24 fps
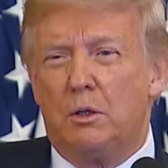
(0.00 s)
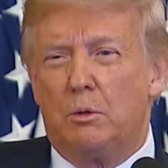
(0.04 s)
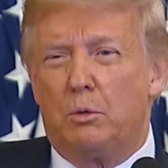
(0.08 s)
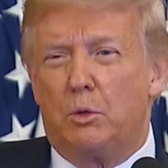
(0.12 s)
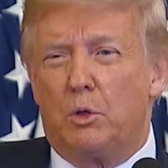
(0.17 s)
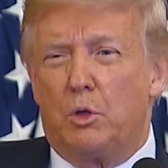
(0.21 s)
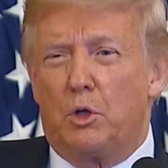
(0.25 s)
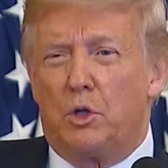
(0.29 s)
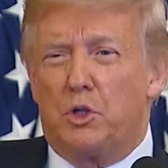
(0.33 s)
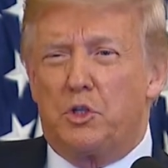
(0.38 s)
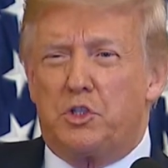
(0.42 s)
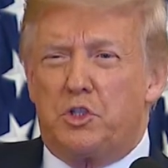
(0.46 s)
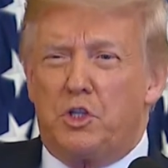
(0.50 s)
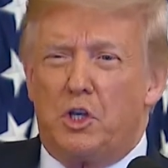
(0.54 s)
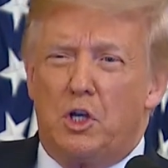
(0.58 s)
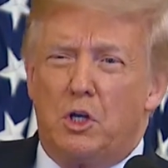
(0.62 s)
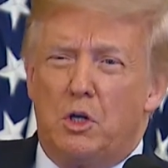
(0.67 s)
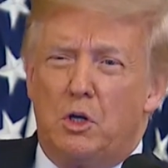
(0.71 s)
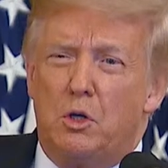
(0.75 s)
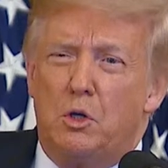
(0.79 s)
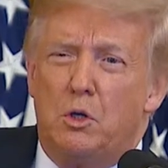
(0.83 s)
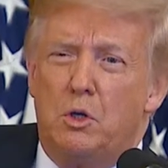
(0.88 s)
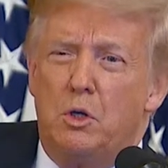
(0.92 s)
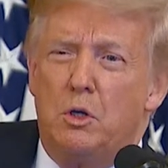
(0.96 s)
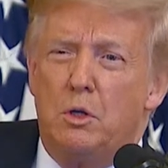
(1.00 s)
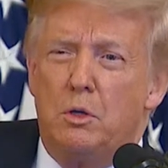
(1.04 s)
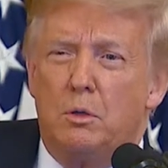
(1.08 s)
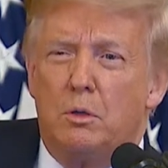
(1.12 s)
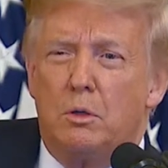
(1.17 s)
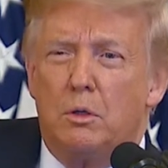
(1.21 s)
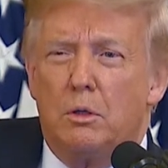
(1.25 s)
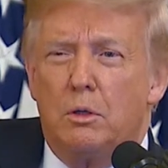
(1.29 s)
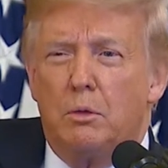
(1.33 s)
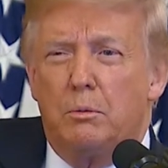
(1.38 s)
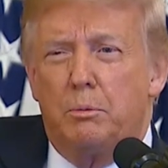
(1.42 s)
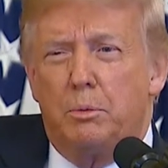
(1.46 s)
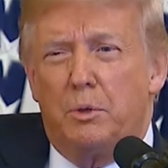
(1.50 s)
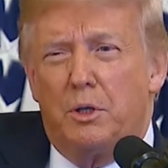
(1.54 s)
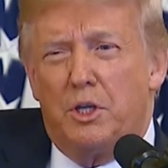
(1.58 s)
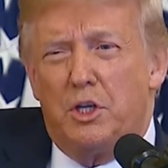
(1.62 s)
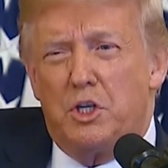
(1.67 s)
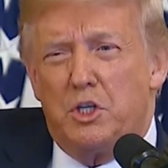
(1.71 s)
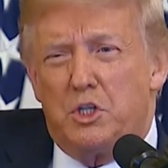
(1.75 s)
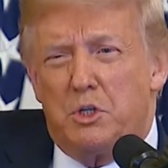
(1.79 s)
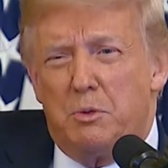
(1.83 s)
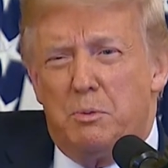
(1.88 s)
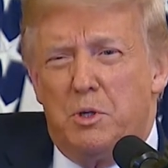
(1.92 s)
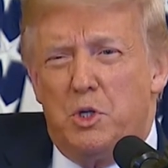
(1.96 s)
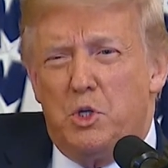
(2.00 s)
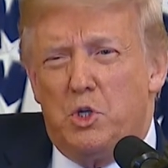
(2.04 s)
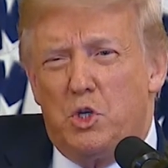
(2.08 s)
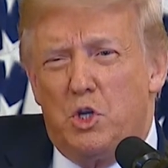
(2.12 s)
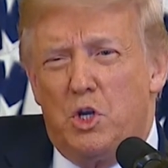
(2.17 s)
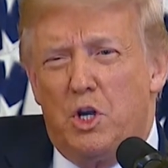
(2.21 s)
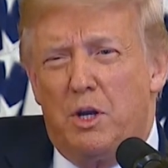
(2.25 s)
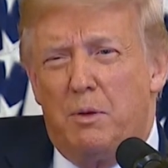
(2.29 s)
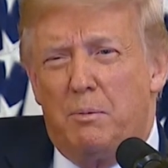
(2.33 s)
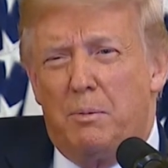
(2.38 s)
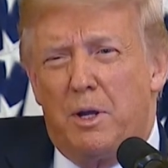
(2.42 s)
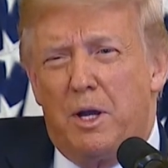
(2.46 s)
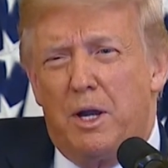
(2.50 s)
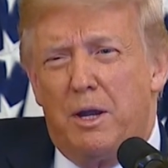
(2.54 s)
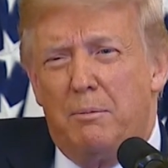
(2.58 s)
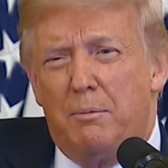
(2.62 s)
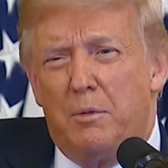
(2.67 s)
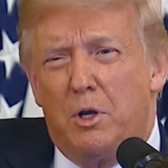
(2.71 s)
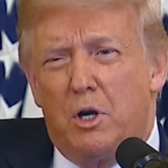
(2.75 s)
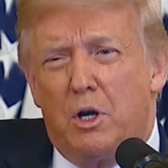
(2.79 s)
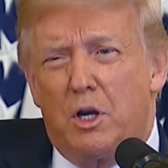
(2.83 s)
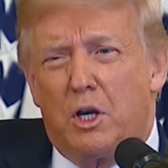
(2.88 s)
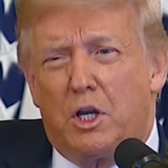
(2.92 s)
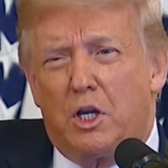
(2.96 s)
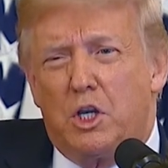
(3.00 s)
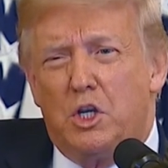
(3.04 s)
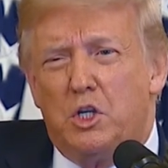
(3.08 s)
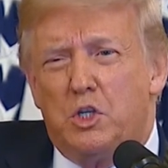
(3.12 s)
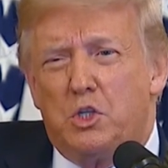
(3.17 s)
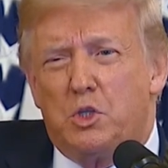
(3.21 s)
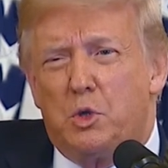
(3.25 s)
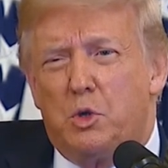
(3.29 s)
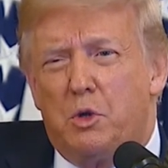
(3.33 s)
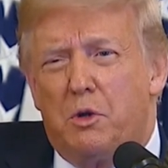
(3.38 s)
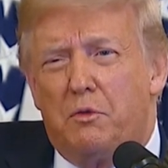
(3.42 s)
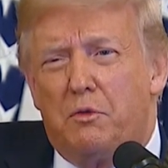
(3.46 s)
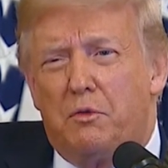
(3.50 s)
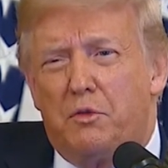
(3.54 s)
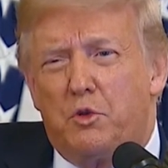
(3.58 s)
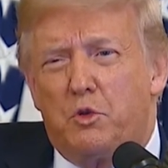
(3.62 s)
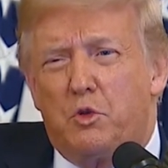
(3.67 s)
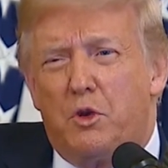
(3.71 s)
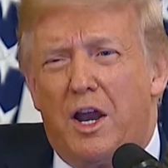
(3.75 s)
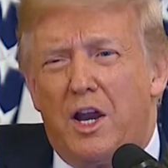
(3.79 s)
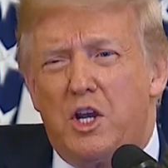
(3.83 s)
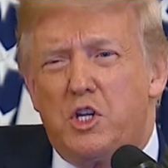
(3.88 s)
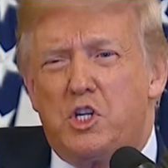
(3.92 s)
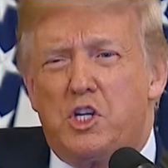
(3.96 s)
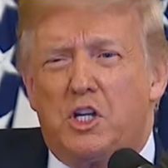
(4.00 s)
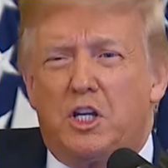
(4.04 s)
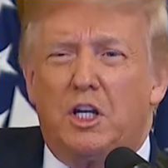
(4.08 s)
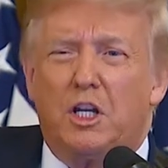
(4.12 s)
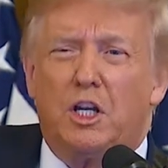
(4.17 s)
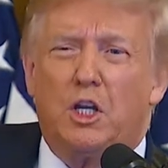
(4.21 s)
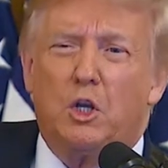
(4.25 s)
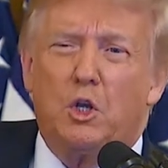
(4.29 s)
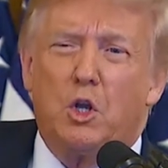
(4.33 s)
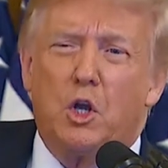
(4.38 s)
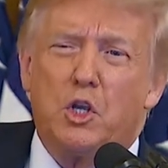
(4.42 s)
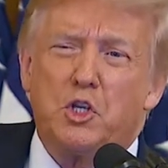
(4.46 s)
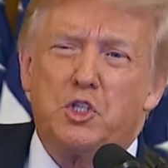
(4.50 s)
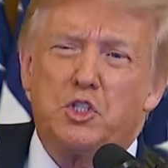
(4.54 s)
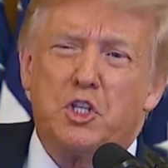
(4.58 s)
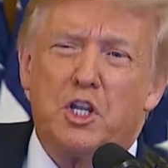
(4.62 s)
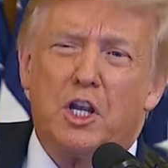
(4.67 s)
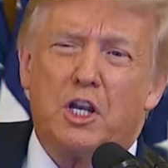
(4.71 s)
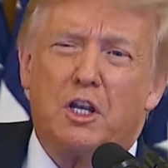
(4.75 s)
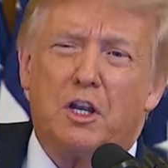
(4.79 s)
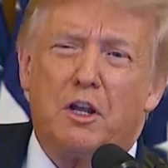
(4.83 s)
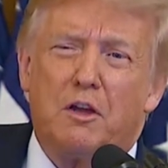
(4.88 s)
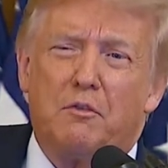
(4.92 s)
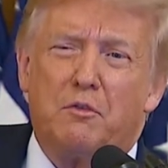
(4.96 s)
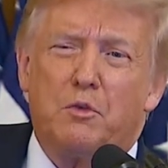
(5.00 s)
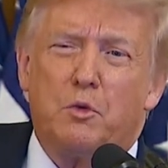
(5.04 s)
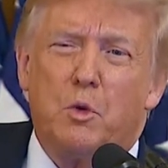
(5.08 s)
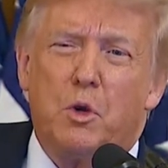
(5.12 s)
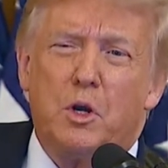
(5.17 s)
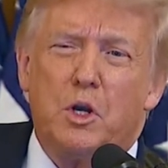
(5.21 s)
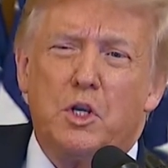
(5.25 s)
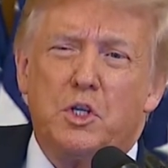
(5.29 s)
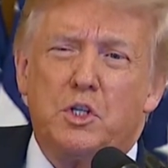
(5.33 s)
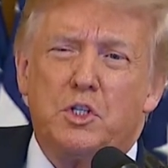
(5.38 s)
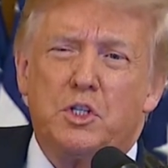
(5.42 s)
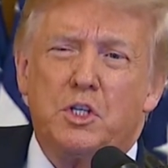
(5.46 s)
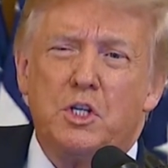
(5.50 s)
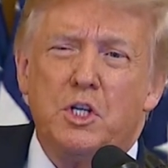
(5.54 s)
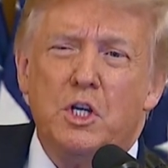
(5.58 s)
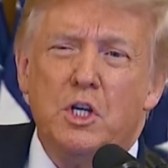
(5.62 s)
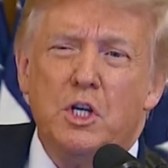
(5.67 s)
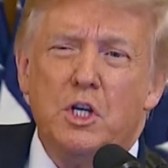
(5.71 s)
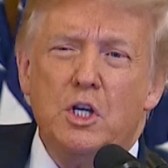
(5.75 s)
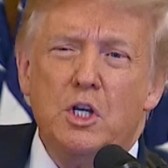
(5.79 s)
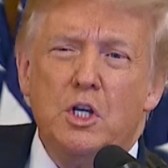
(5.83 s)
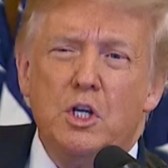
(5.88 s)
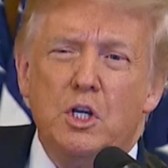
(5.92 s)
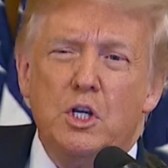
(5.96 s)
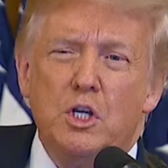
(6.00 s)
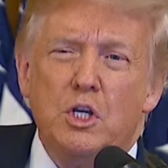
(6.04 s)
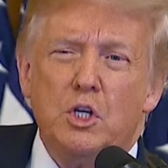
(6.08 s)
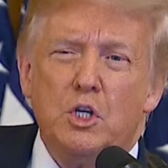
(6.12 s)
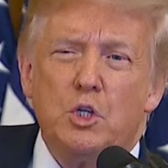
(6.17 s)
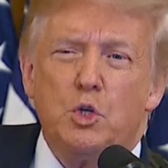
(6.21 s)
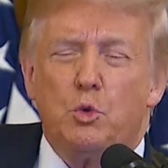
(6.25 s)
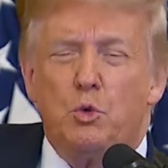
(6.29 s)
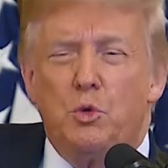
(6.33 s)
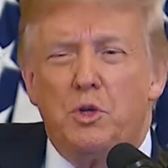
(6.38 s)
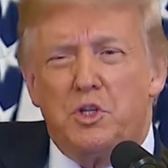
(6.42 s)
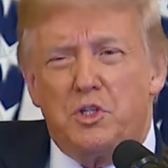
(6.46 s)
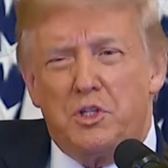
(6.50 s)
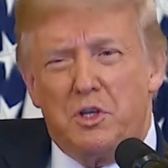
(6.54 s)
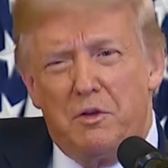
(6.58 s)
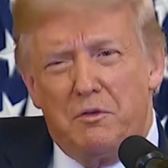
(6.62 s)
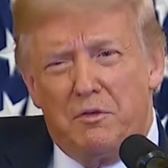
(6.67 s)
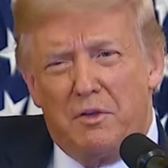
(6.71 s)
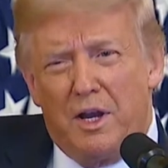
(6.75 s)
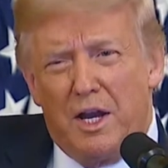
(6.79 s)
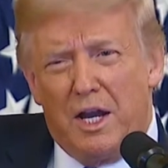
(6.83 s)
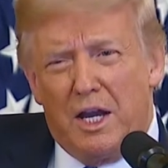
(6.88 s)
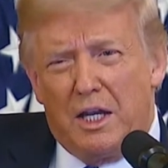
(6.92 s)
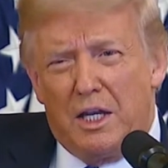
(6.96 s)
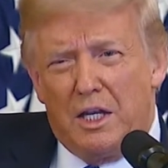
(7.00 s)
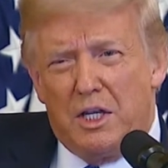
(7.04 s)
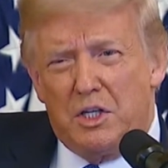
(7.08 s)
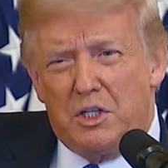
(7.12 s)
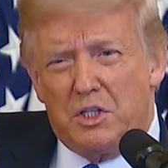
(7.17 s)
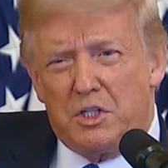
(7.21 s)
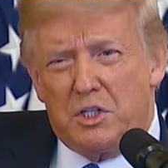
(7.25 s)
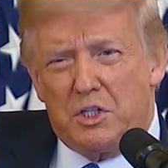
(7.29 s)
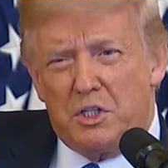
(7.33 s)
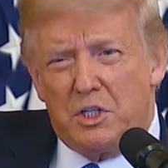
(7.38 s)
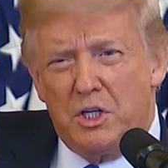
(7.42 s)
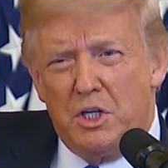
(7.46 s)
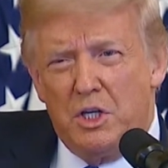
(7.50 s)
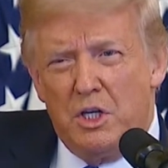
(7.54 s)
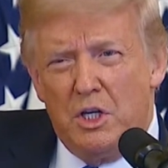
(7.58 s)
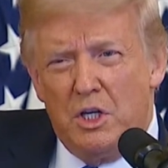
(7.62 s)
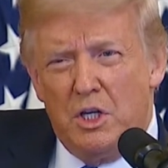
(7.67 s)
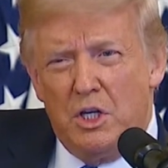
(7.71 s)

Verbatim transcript: We're also pleased to be joined by Americans who have tragically lost their loved ones to recent violence.